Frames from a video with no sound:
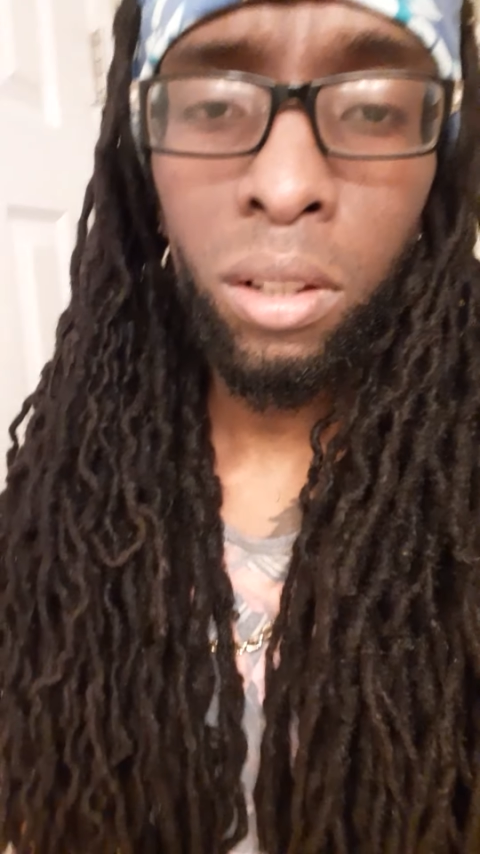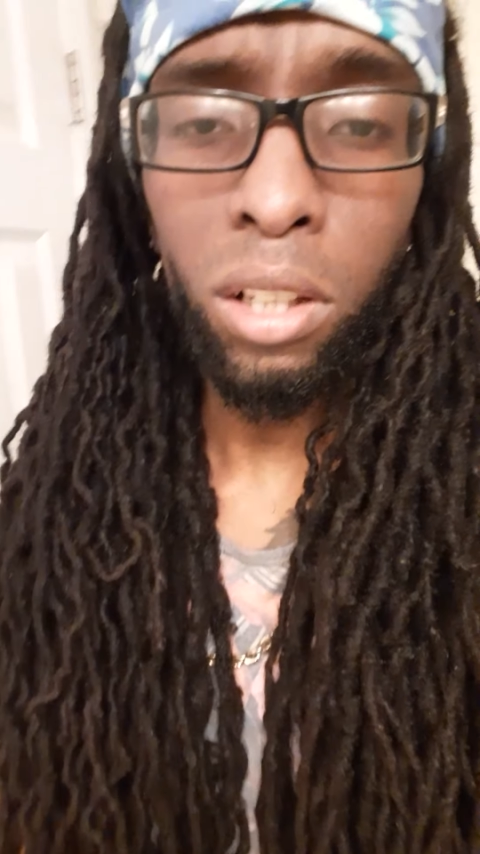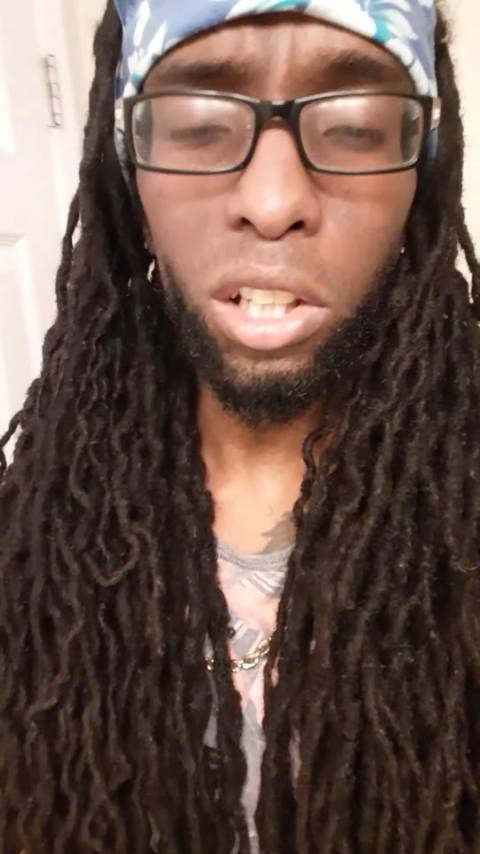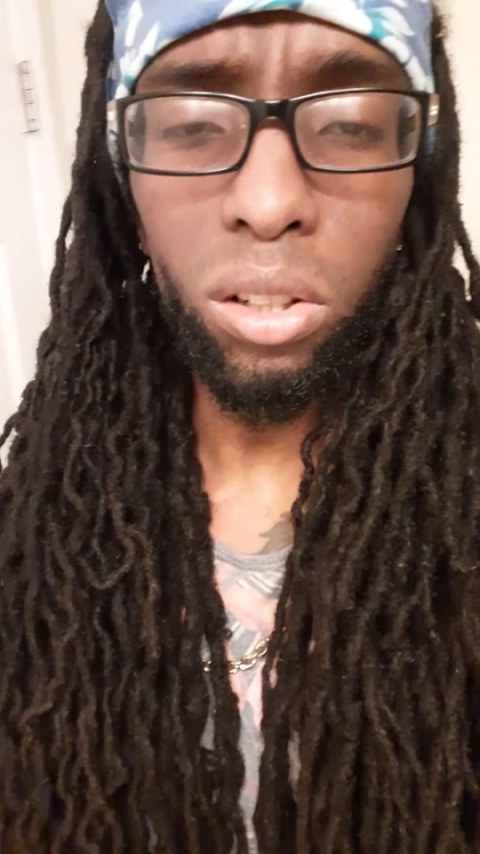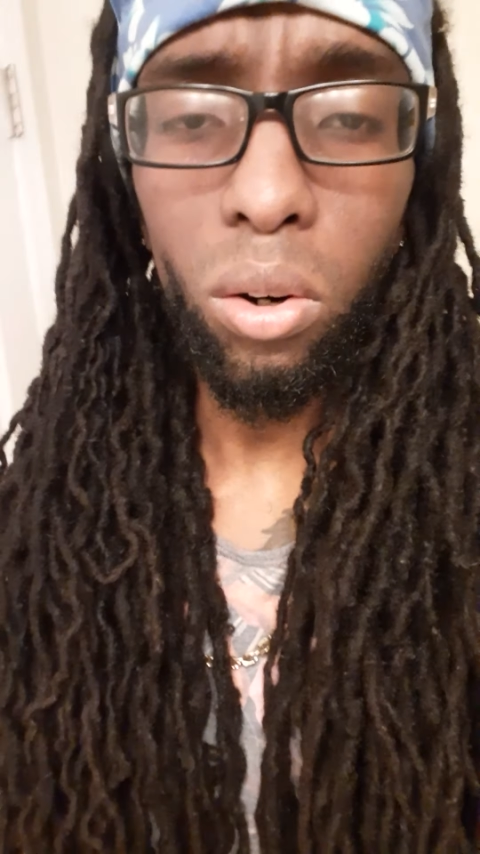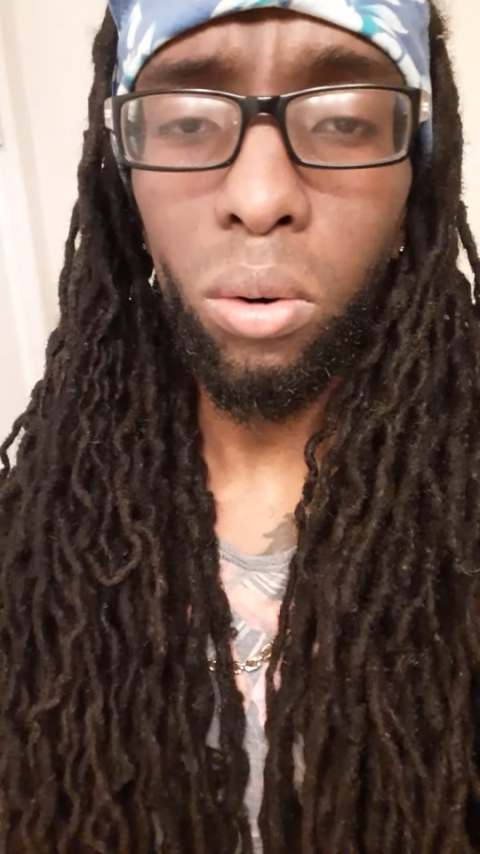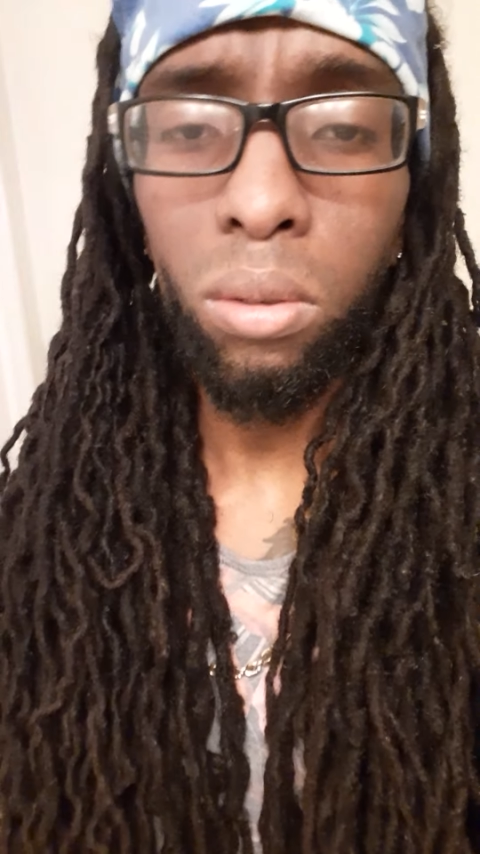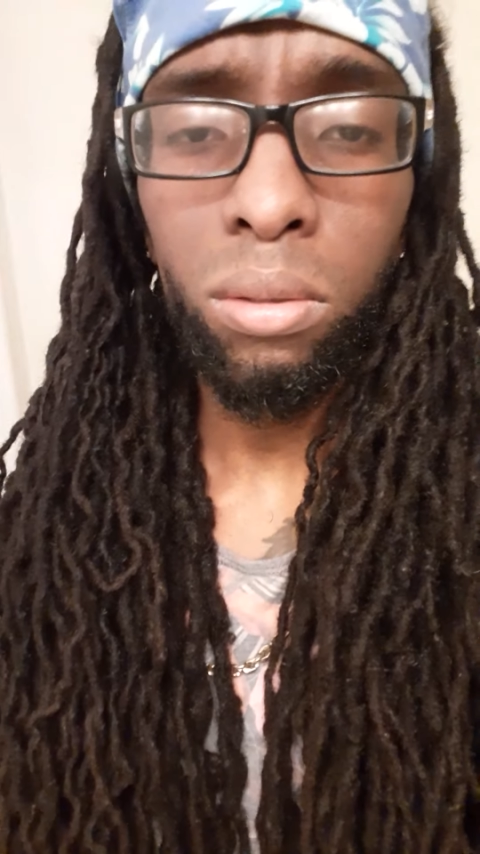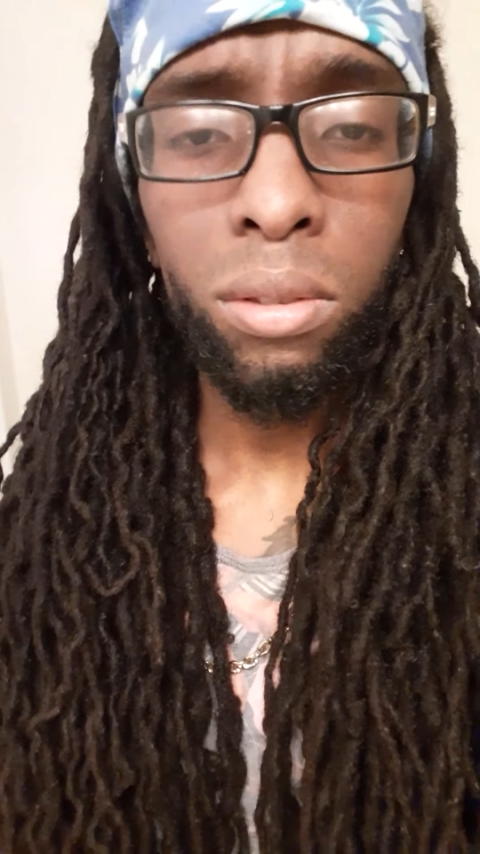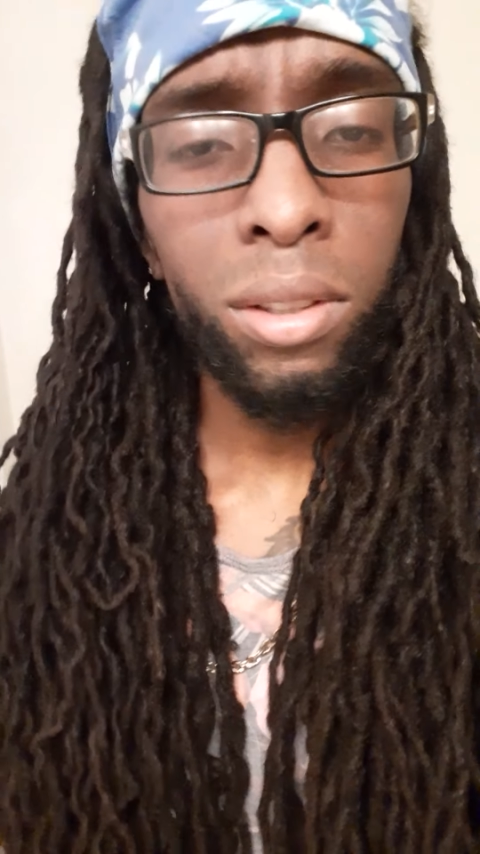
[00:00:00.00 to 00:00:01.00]
You know,
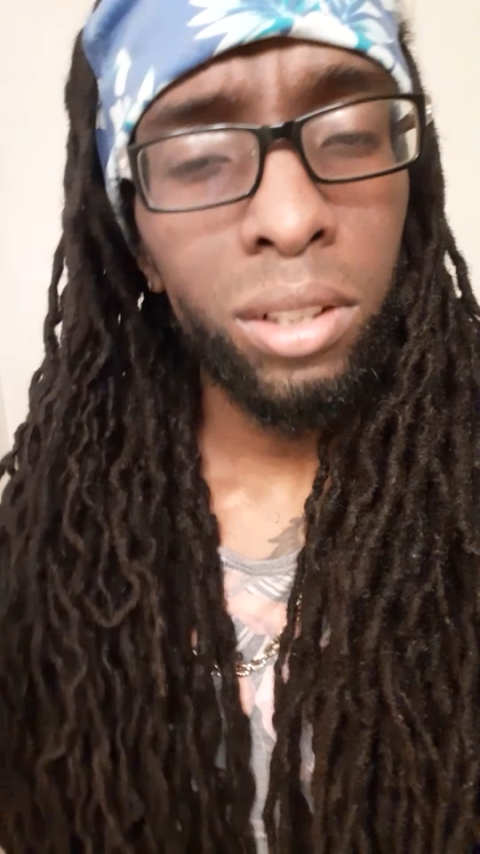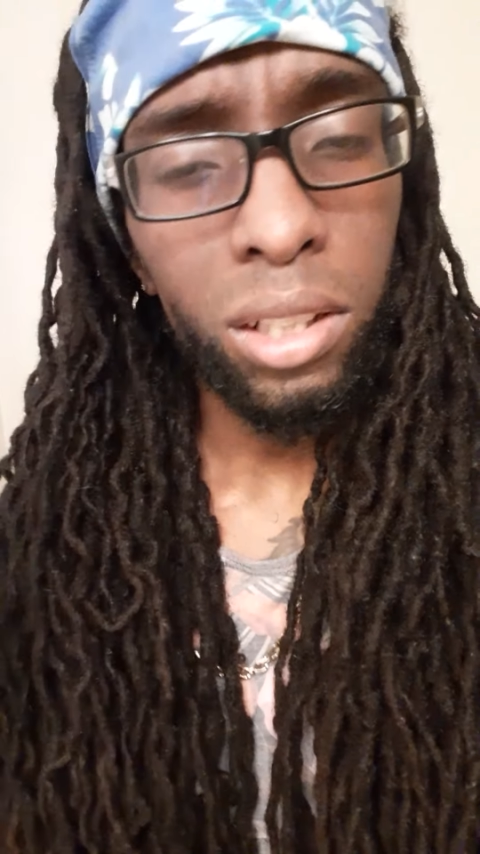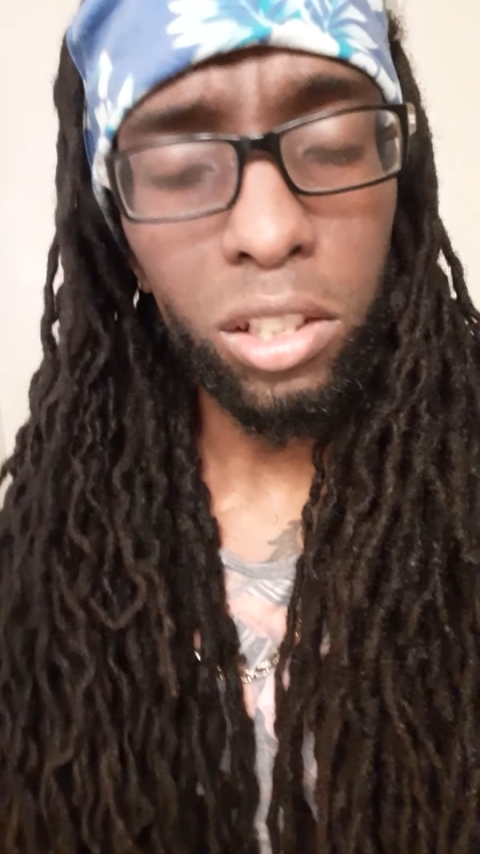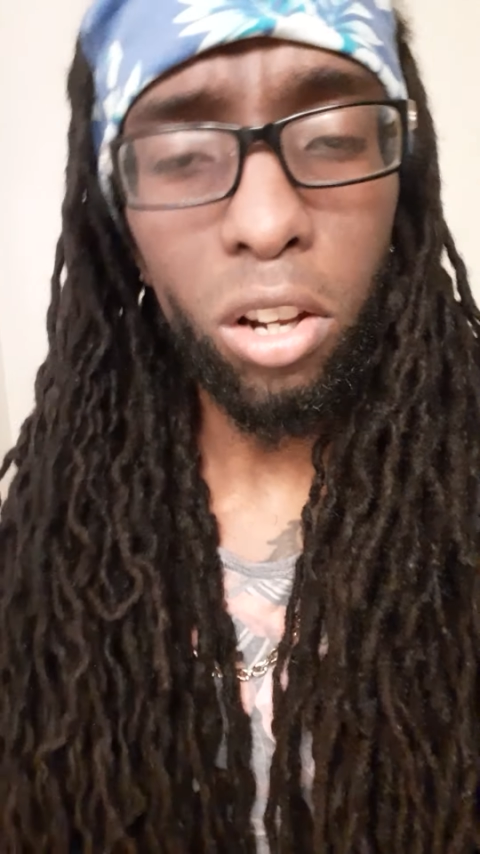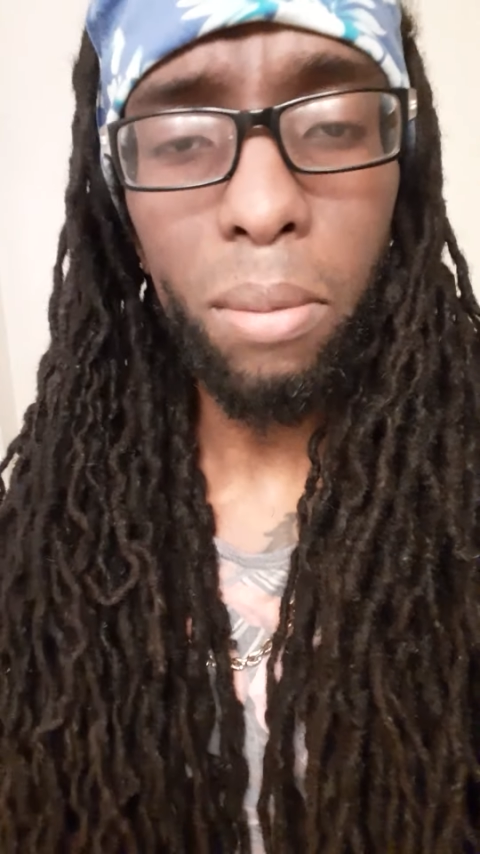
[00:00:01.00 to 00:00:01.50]
it's all